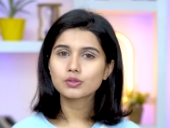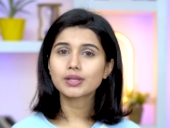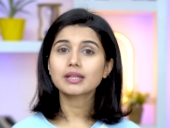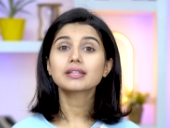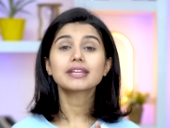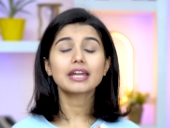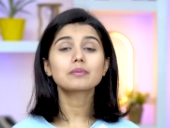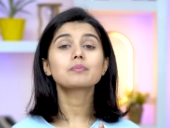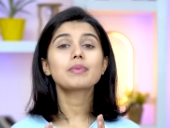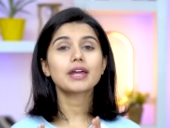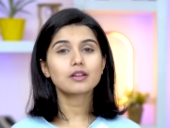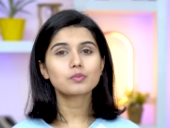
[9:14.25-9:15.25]
you can
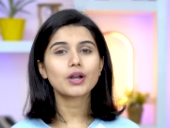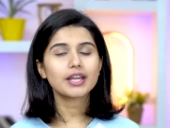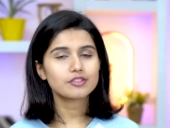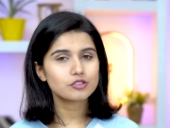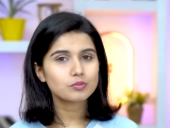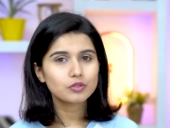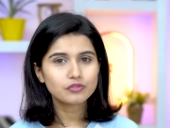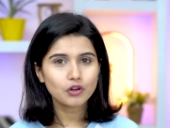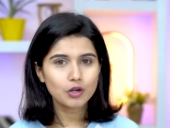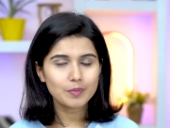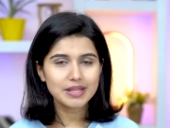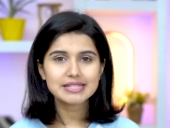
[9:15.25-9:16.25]
get better price to
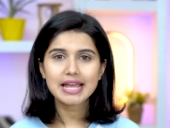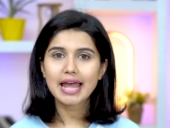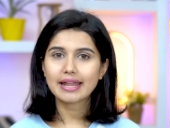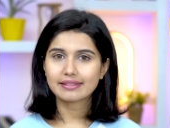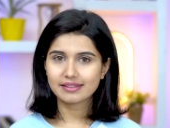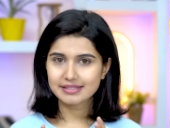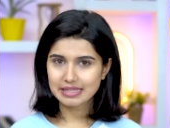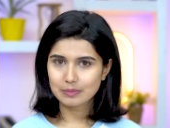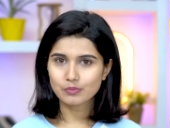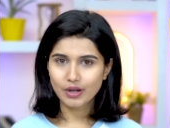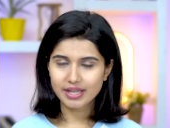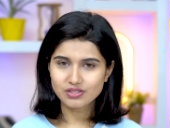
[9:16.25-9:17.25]
performance at the
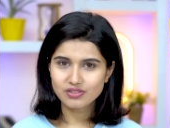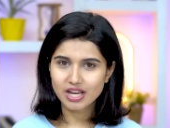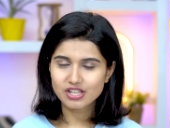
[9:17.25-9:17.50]
same price